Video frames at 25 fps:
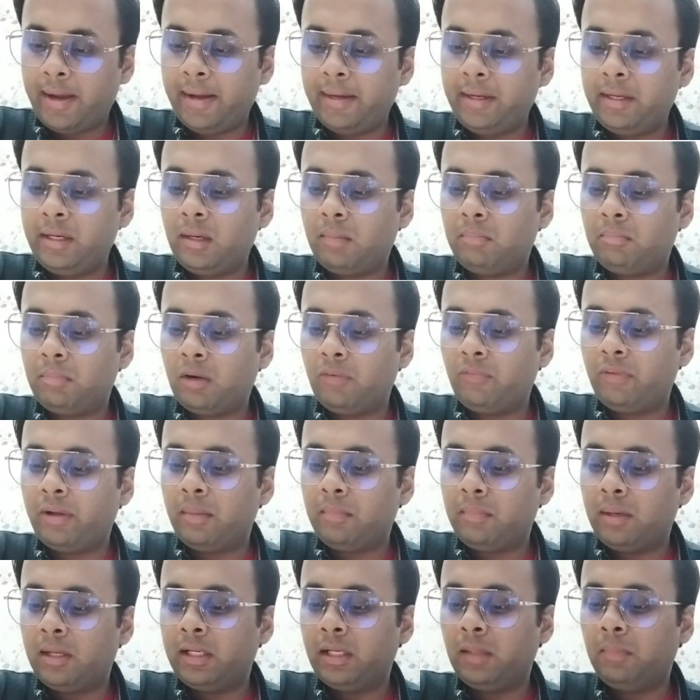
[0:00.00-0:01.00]
any number
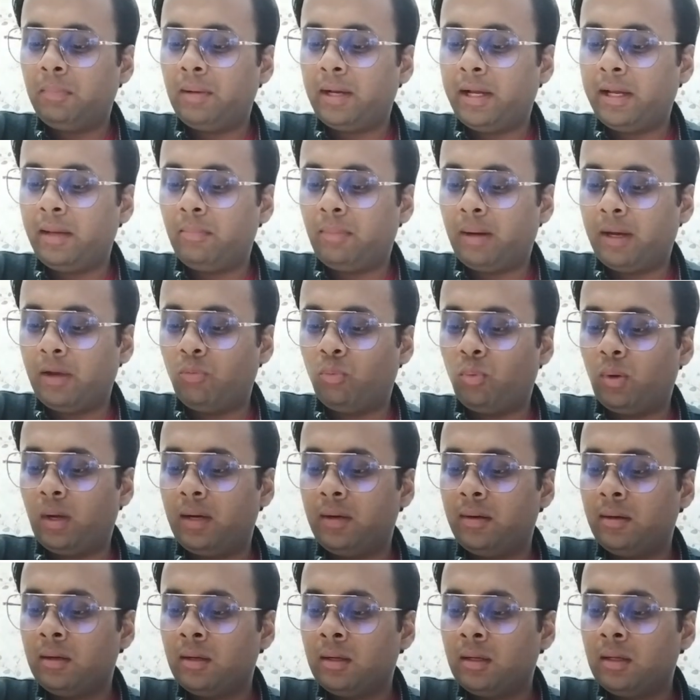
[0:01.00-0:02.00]
when multiplied by
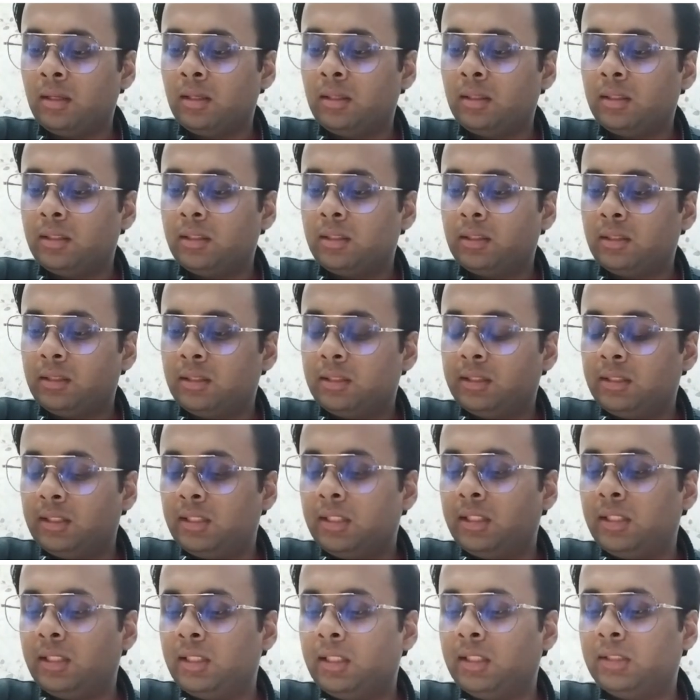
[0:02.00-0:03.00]
1
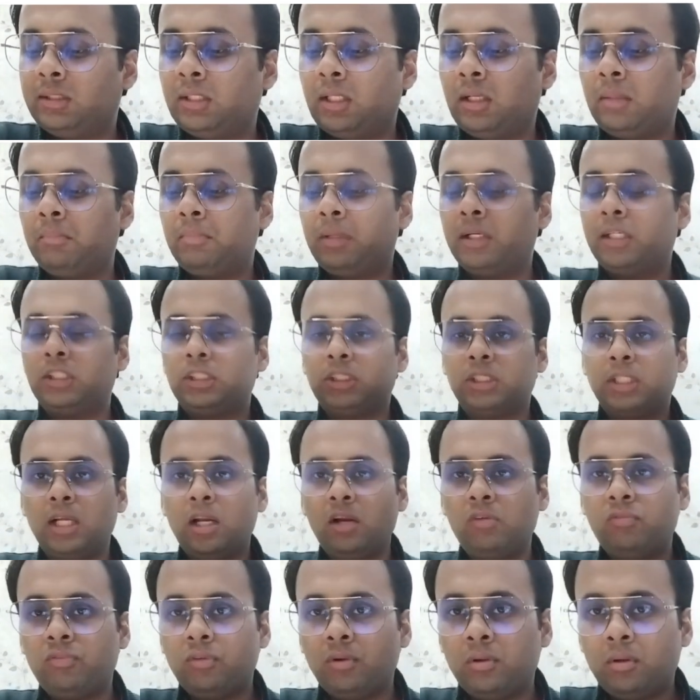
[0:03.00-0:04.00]
is the number
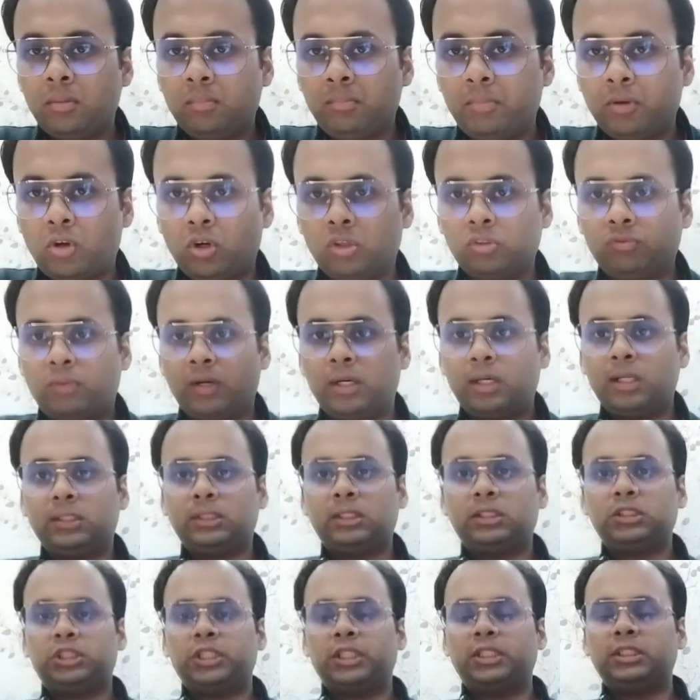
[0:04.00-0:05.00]
itself, because 1
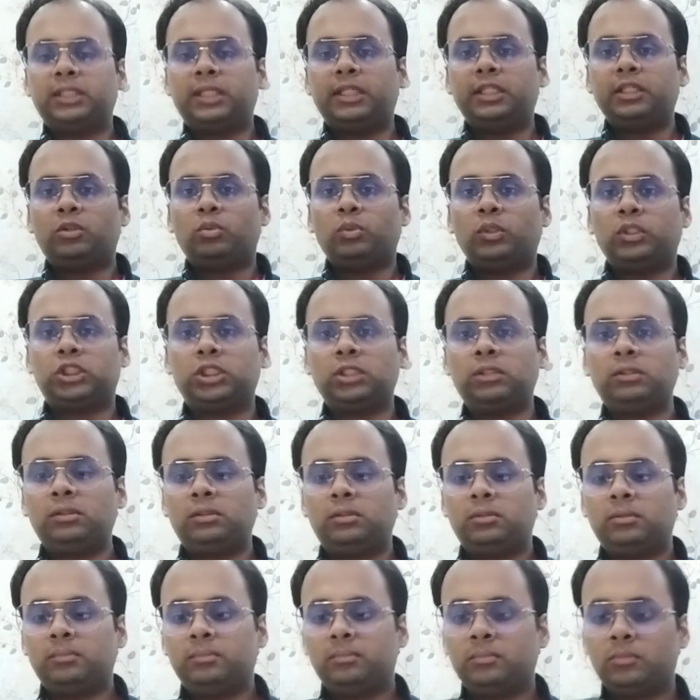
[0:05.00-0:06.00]
doesn't change any
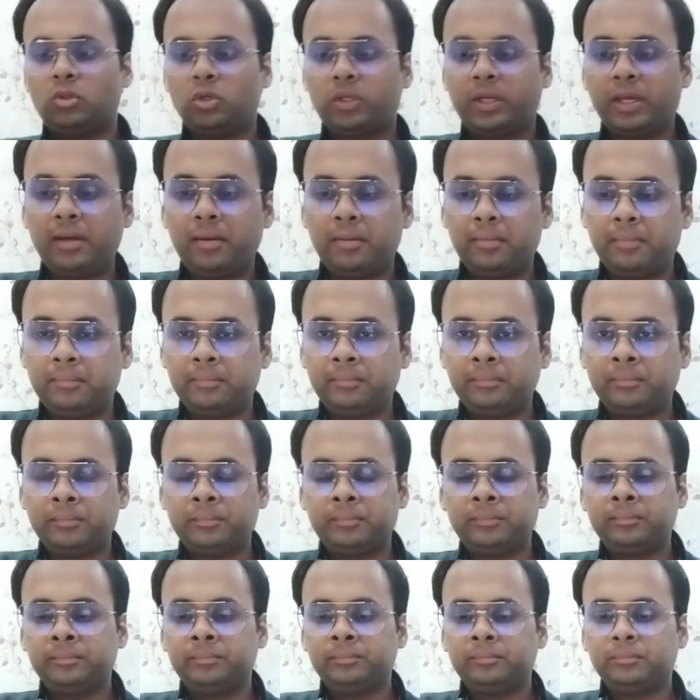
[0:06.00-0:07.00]
equation. Okay.
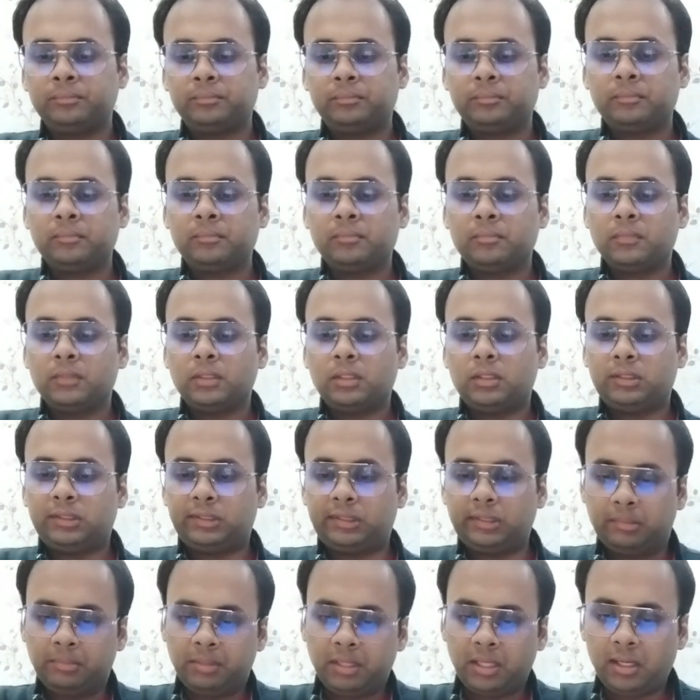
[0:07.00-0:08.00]

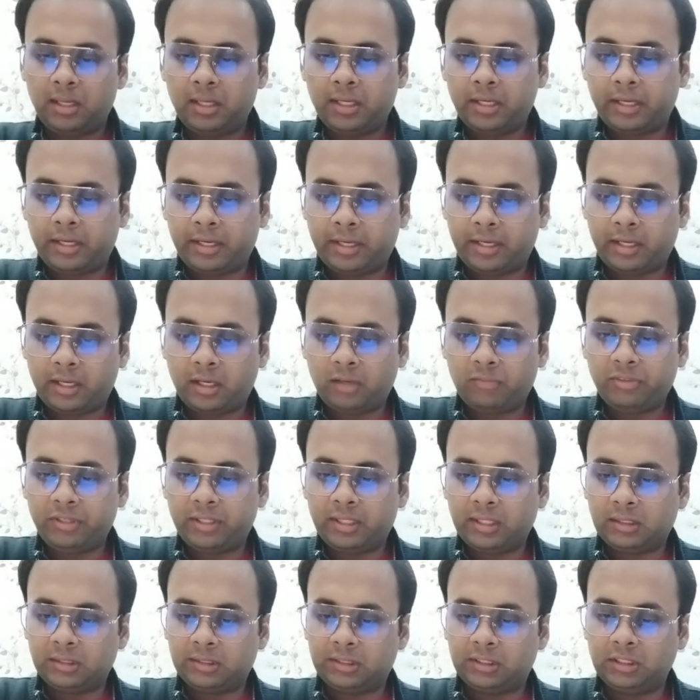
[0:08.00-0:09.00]
Similarly here we
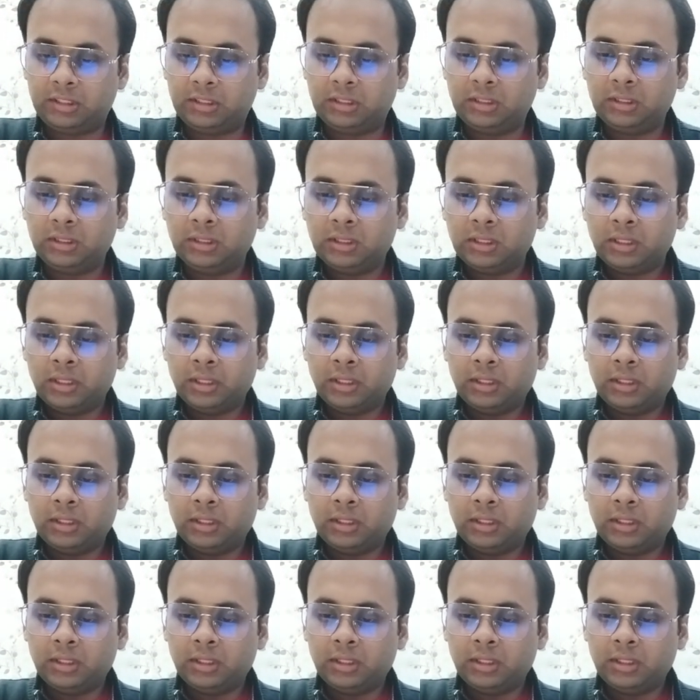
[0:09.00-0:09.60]
can see